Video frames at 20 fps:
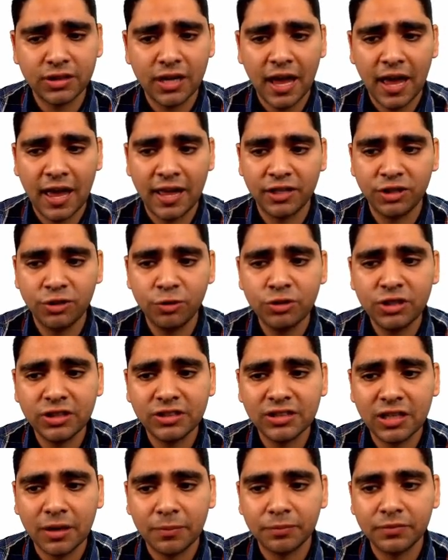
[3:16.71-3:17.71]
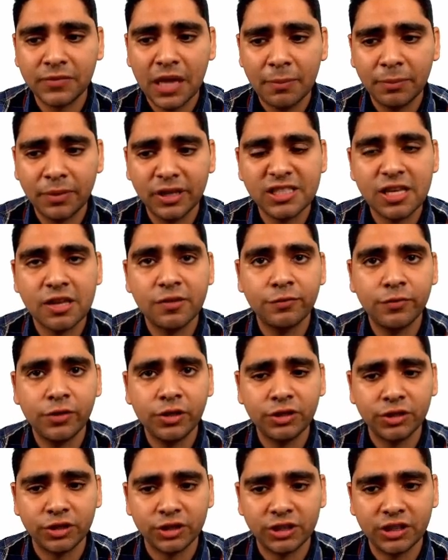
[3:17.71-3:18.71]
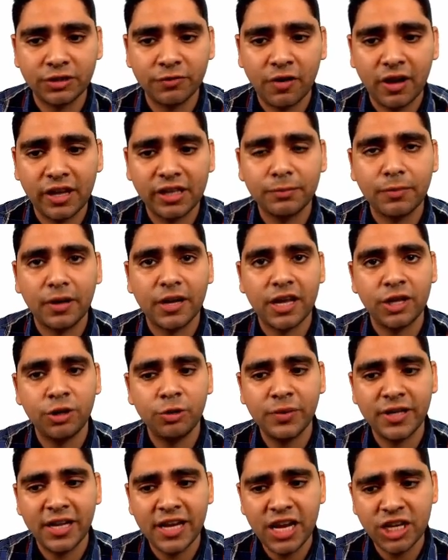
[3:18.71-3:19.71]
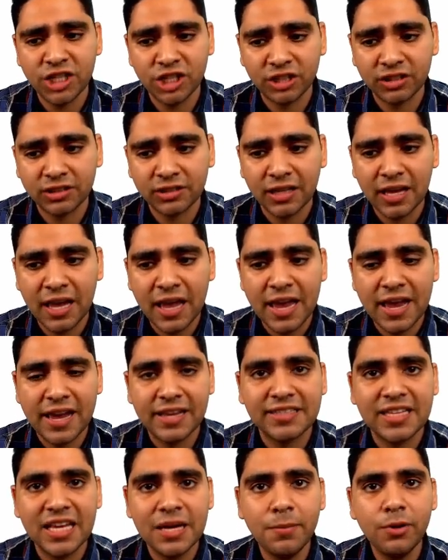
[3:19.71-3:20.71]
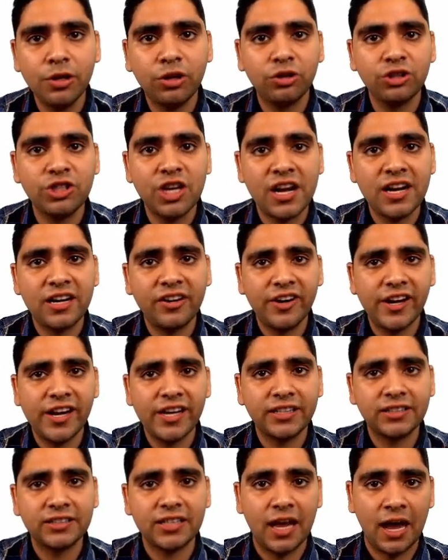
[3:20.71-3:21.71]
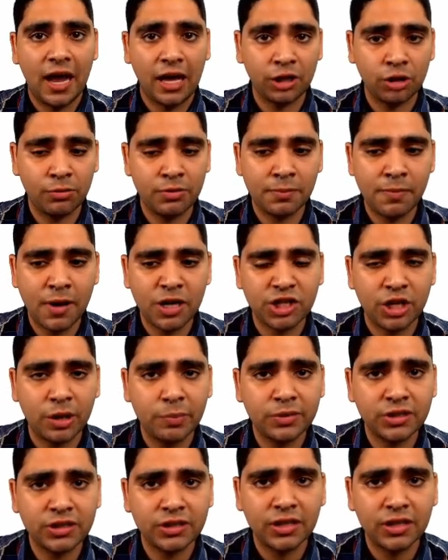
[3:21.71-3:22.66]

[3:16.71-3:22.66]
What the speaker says: and using some templates and filters defined by a human agent is able to generate atomic mashups